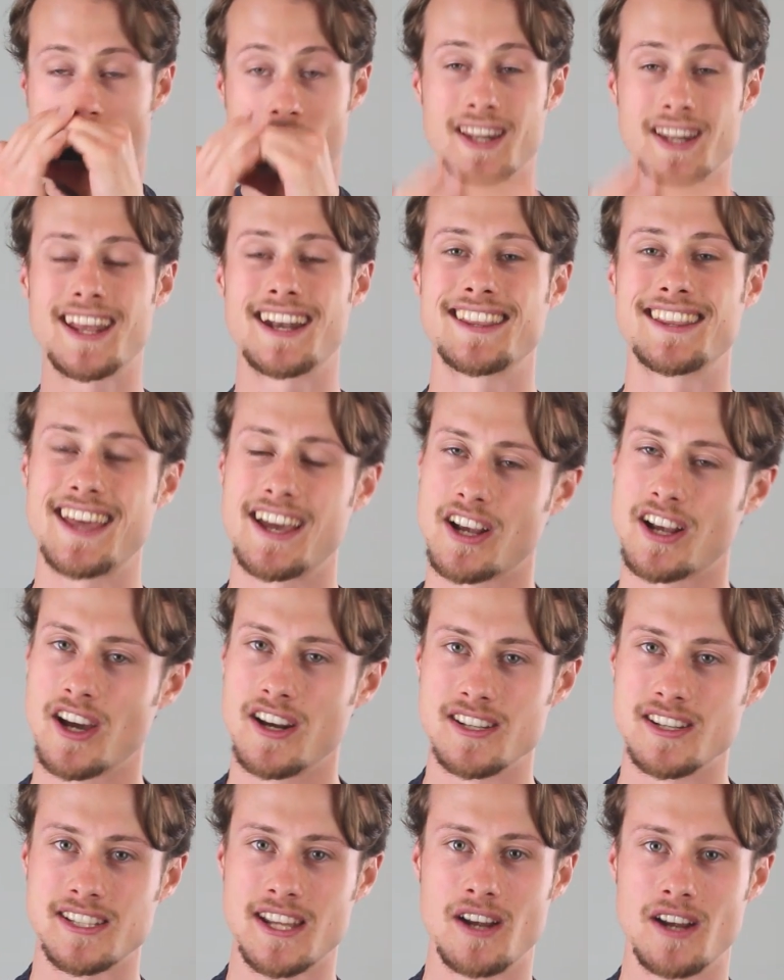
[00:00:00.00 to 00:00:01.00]
and getting that
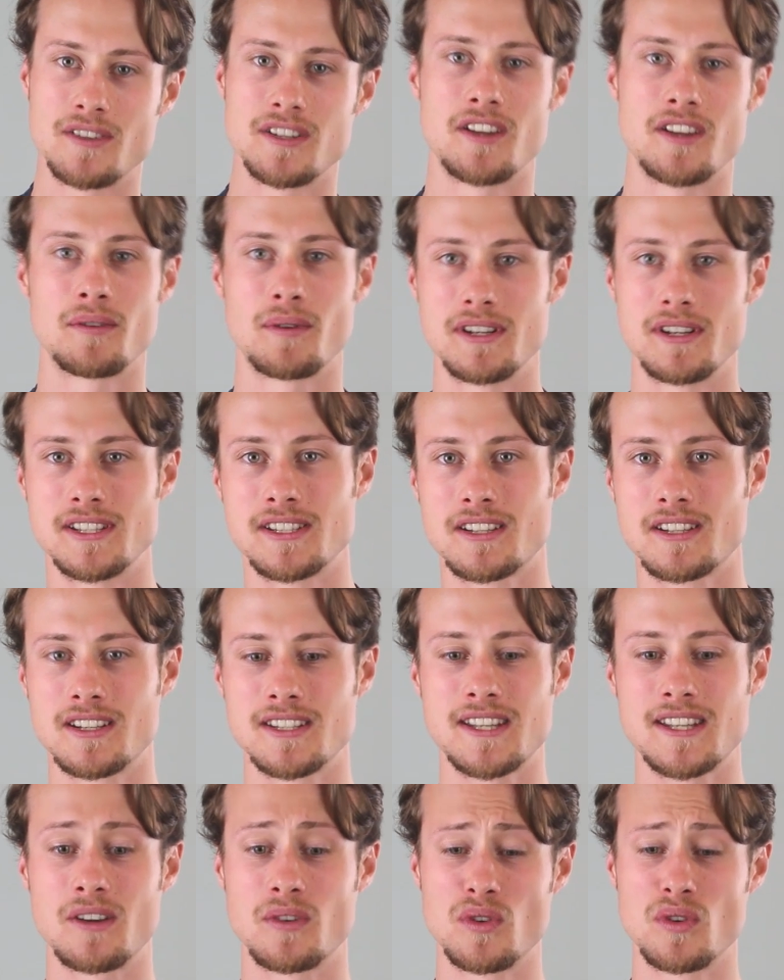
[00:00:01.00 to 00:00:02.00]
kind of sound, otherwise it's going
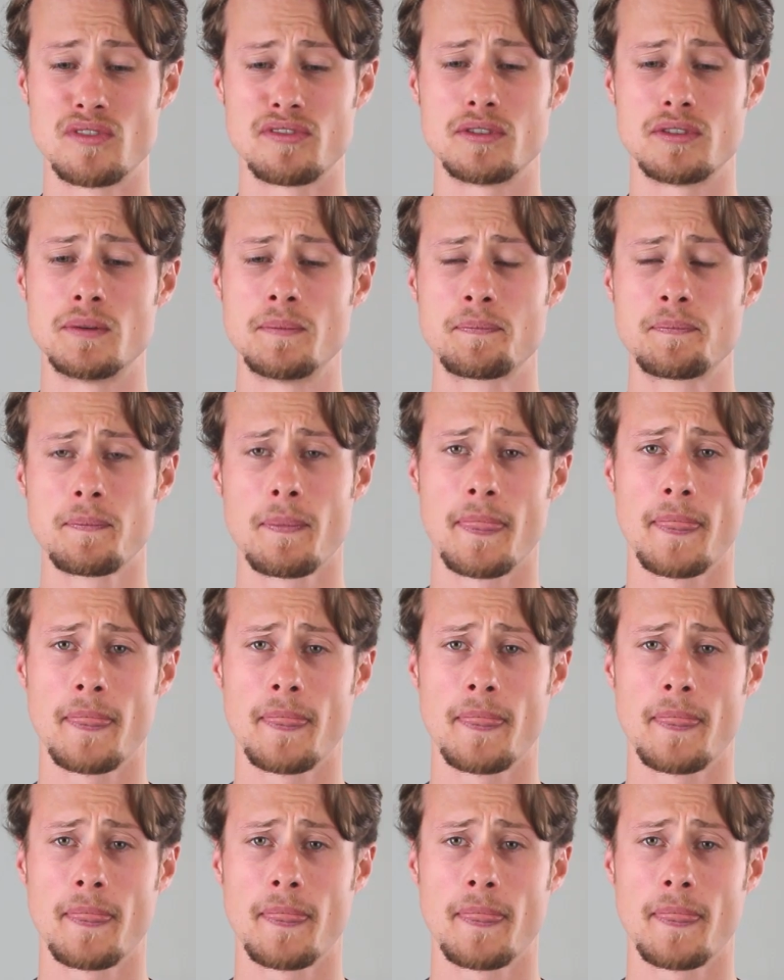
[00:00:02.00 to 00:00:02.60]
to sound awful.